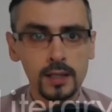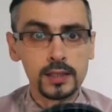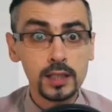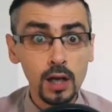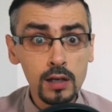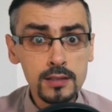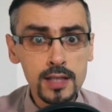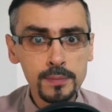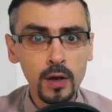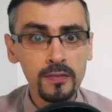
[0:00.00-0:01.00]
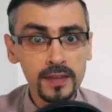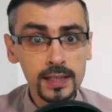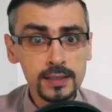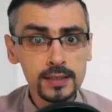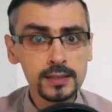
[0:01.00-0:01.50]
The concept of
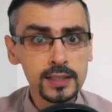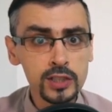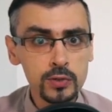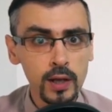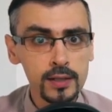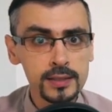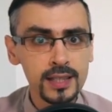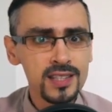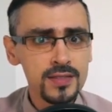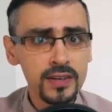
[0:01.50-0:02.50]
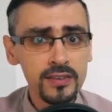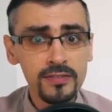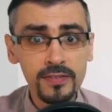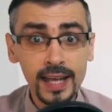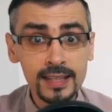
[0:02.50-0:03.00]
intertextuality is very
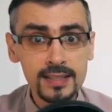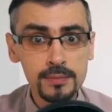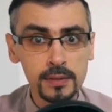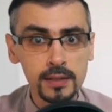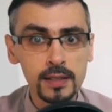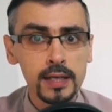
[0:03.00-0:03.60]
flexible,